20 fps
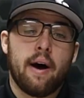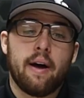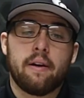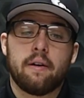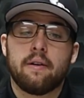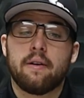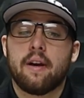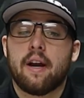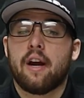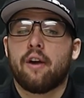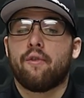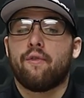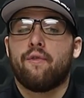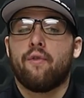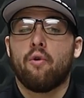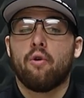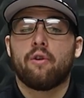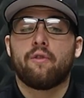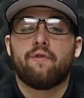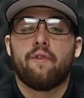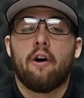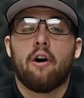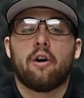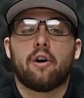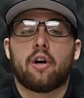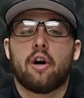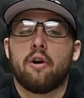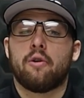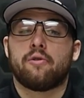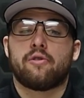button, and 4
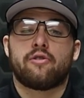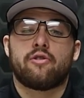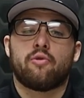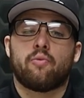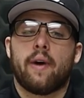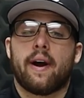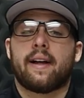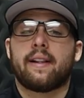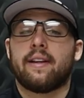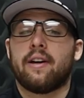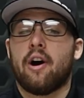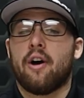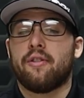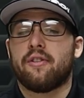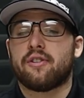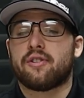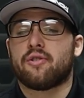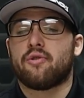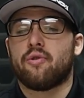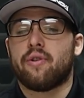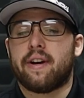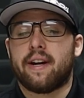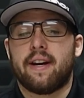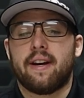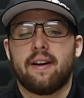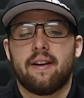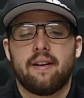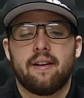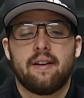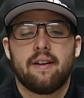fault codes directly on the screen.
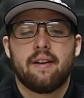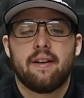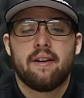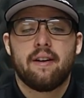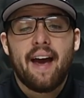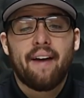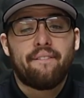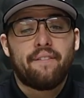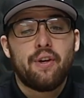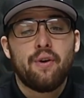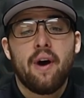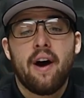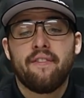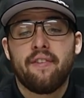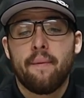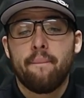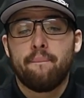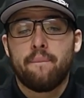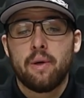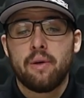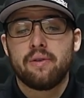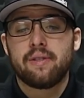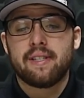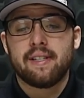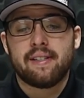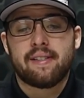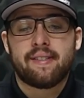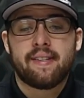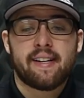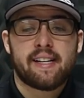If you have a
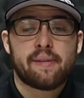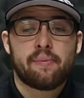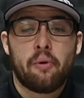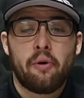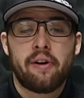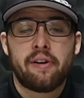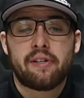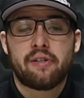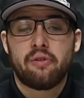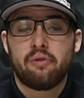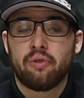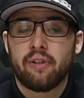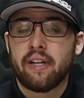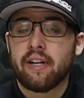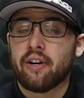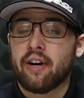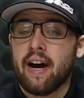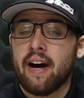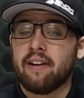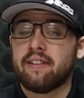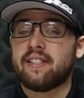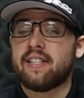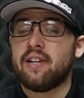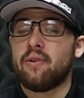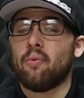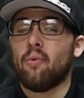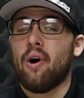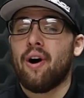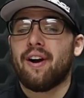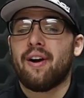boosted 6.2 liter
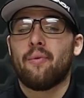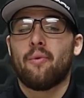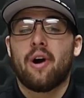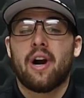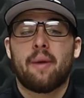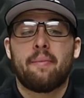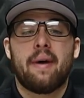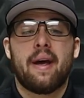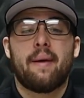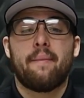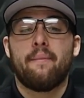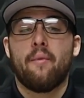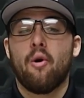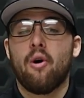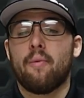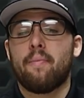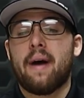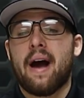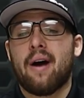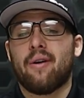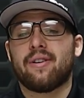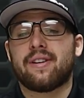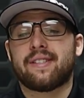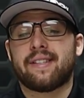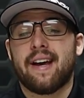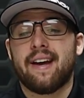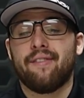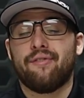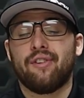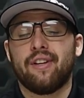LT1 and want to make more power
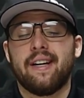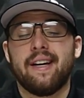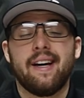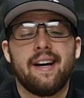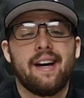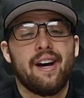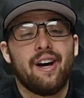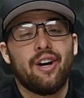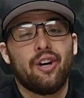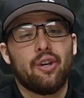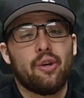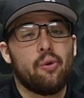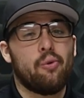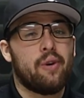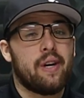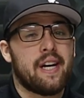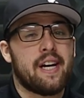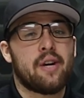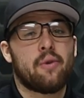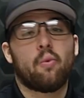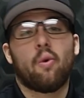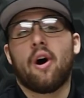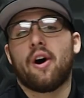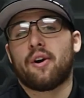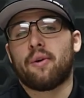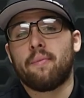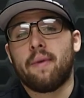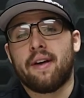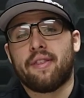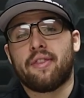safely, you need
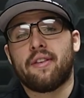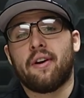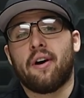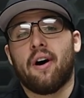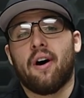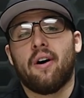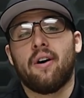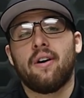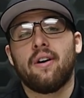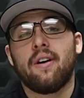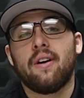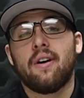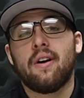water methanol.